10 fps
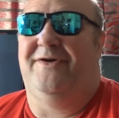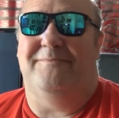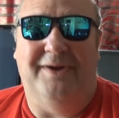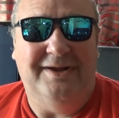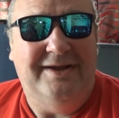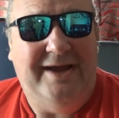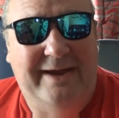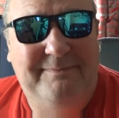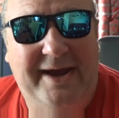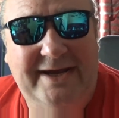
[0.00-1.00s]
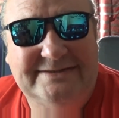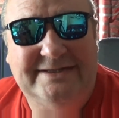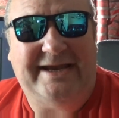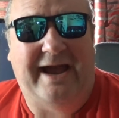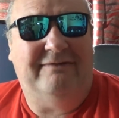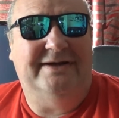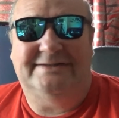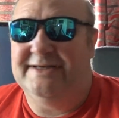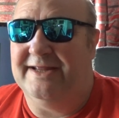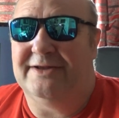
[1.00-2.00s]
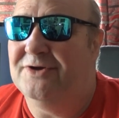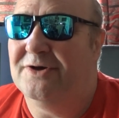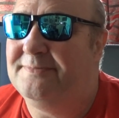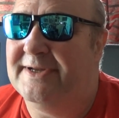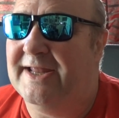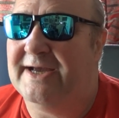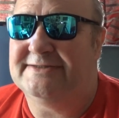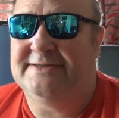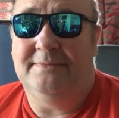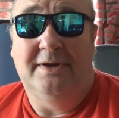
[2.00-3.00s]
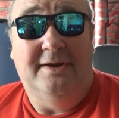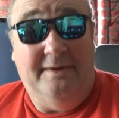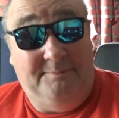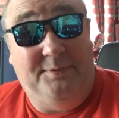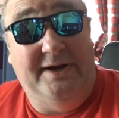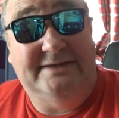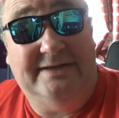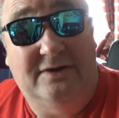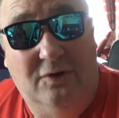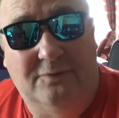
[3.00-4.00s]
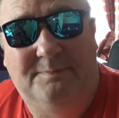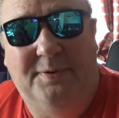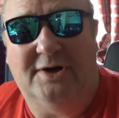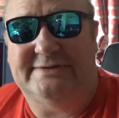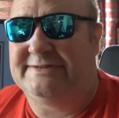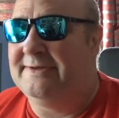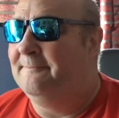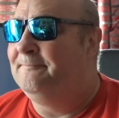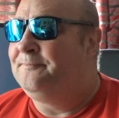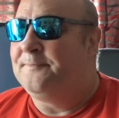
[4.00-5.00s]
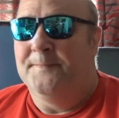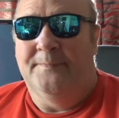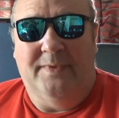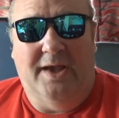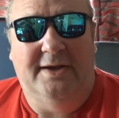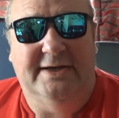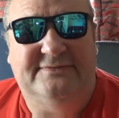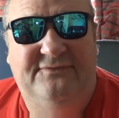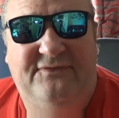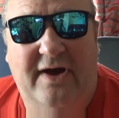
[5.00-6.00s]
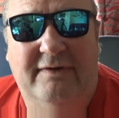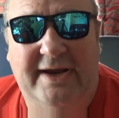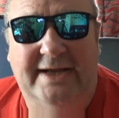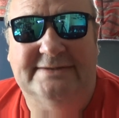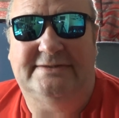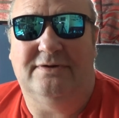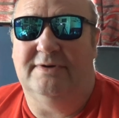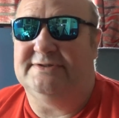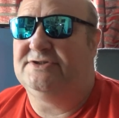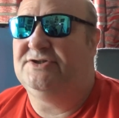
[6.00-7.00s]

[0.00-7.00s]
him, he made the character that nobody likes him, but he's a good boss and he's very into his